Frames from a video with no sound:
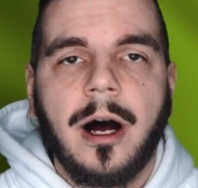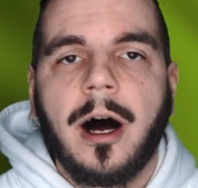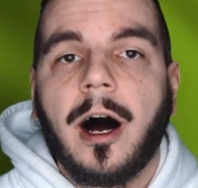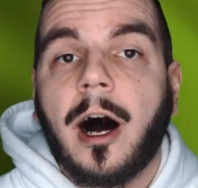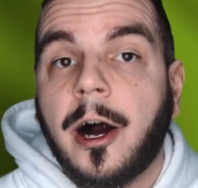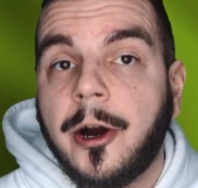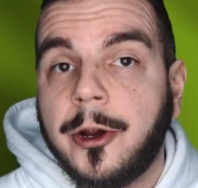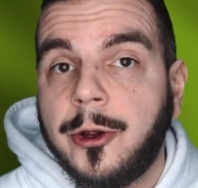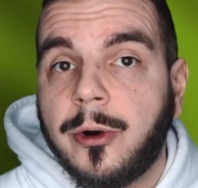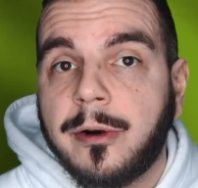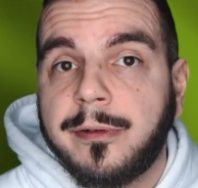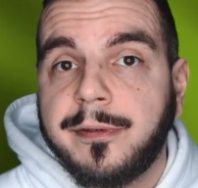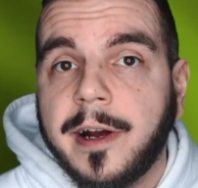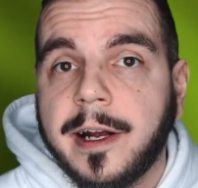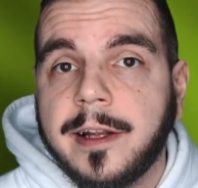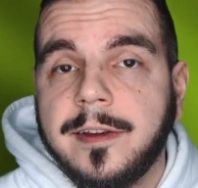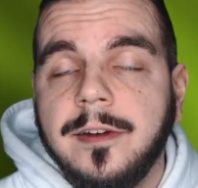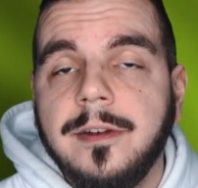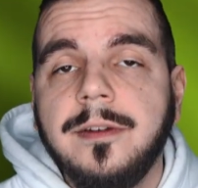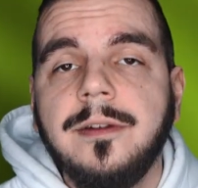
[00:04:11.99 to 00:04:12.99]
Are you
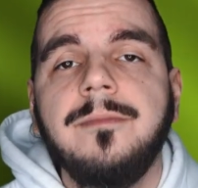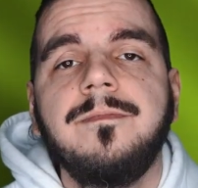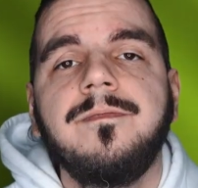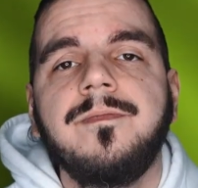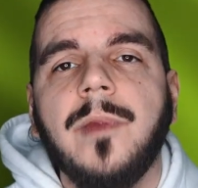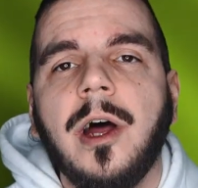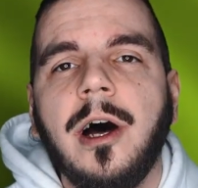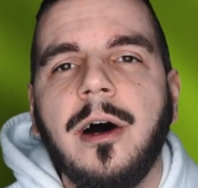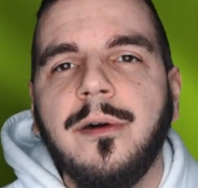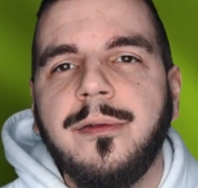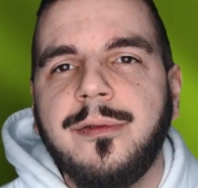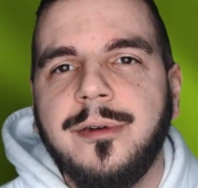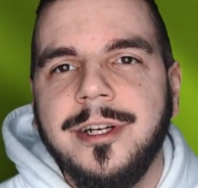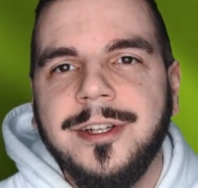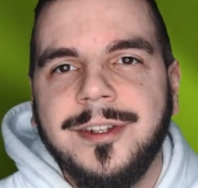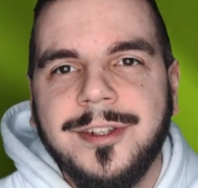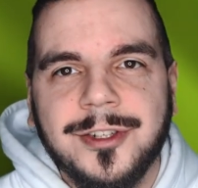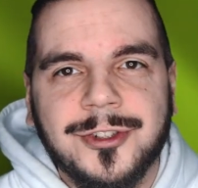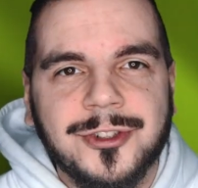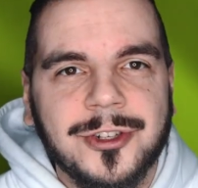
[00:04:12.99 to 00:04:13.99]
affected? Our free
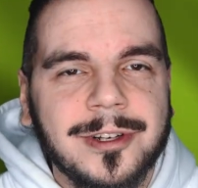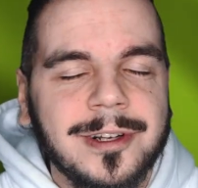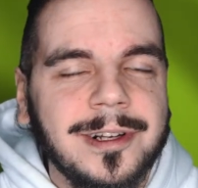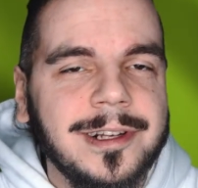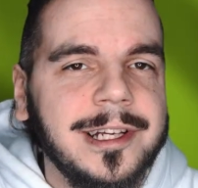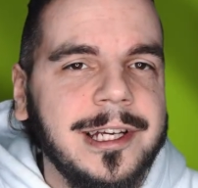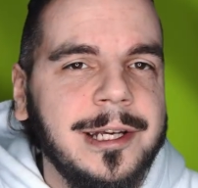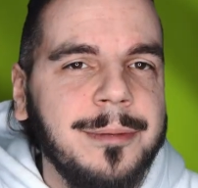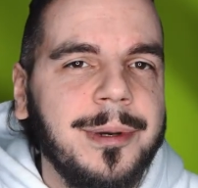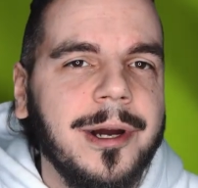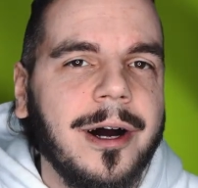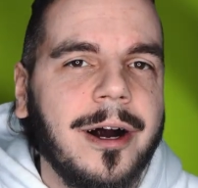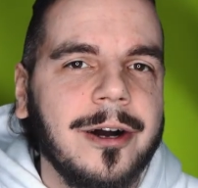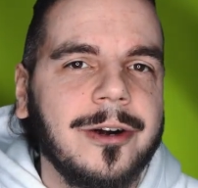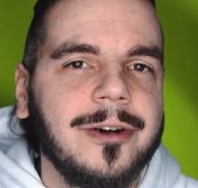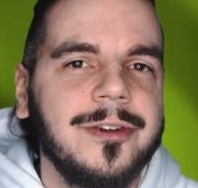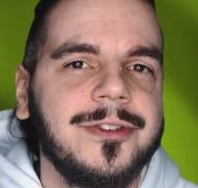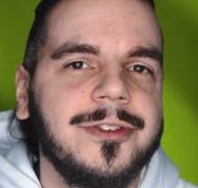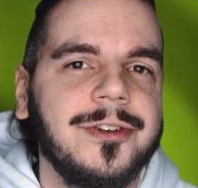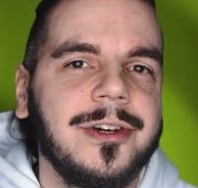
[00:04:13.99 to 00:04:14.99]
digital EPR
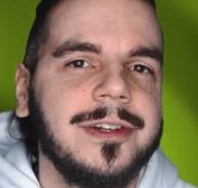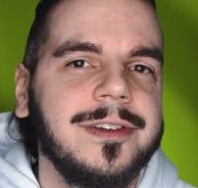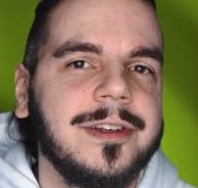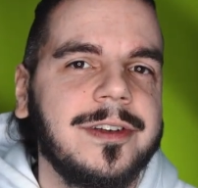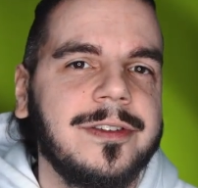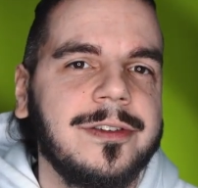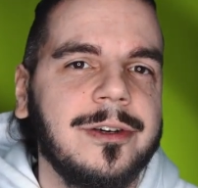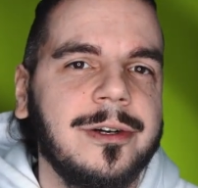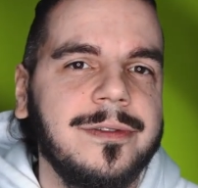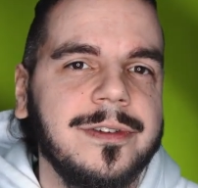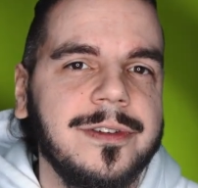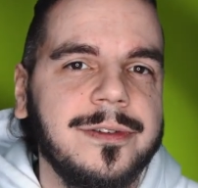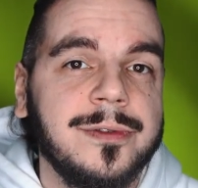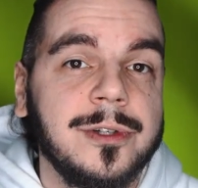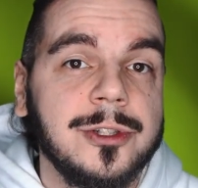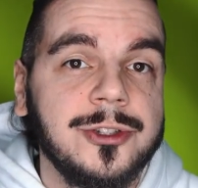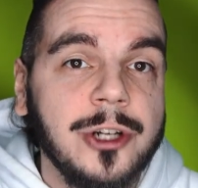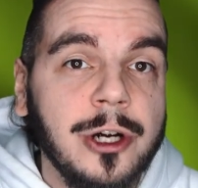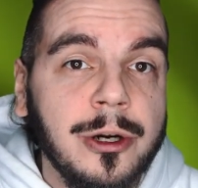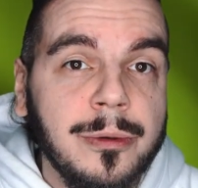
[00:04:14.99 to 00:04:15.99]
consulting service for
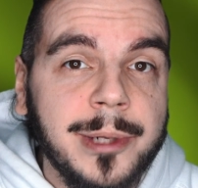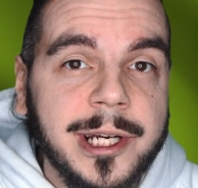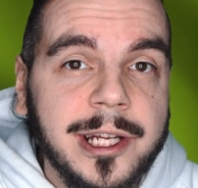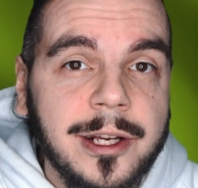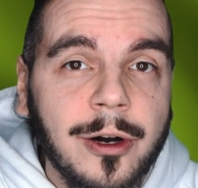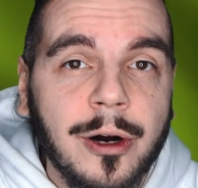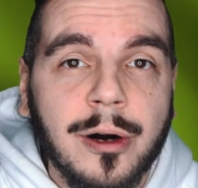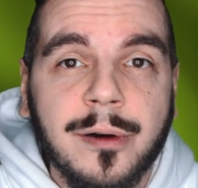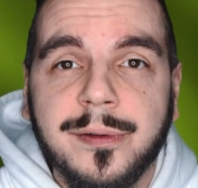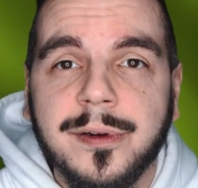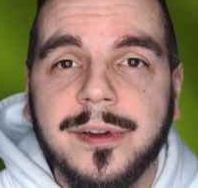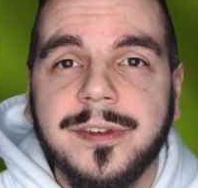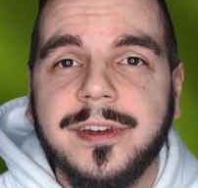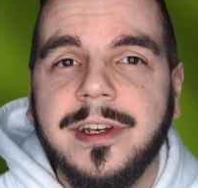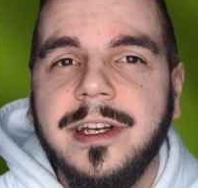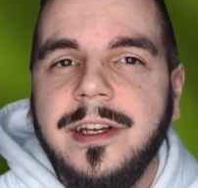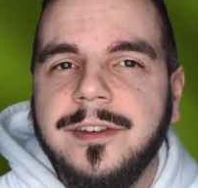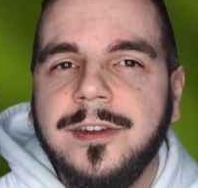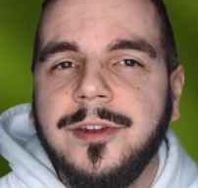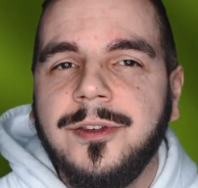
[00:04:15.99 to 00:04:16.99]
Germany offers
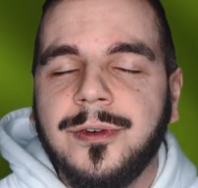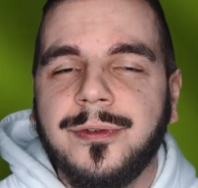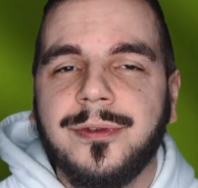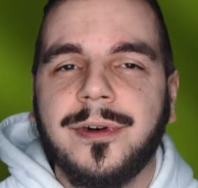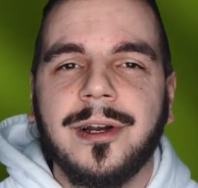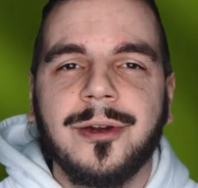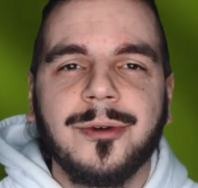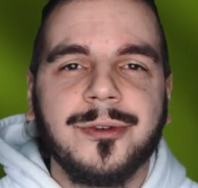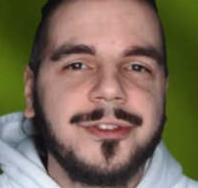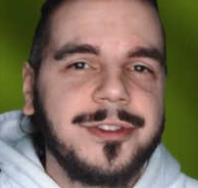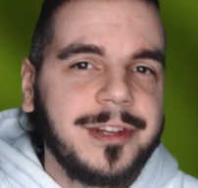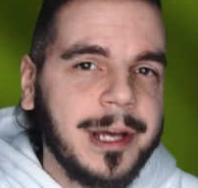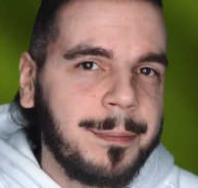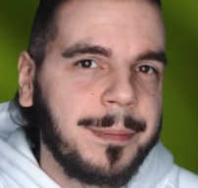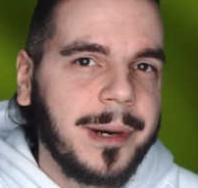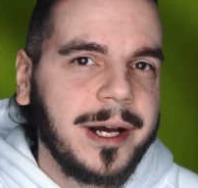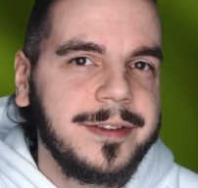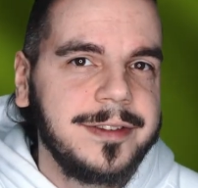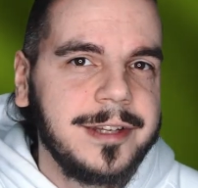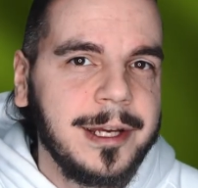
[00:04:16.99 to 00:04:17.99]
easy-to-follow
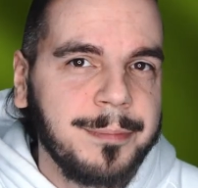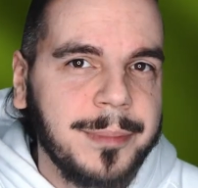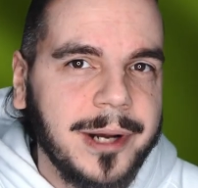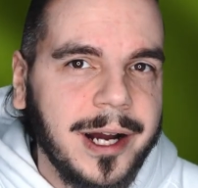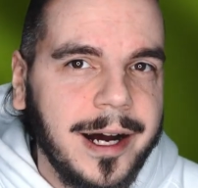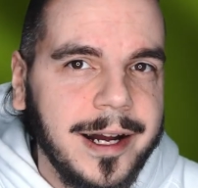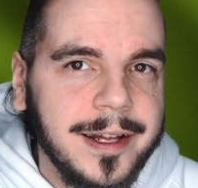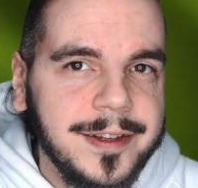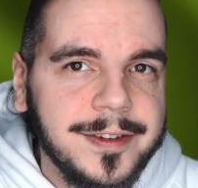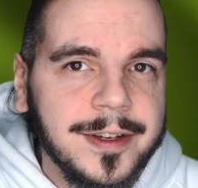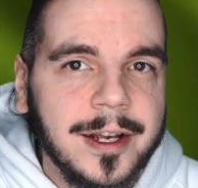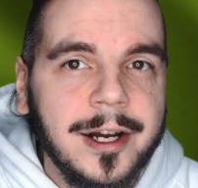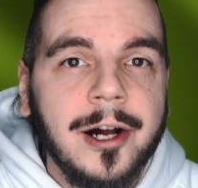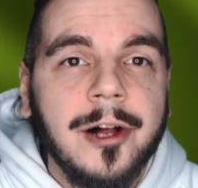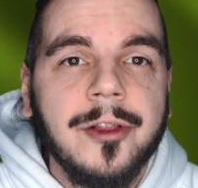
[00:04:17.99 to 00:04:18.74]
step-by-step guides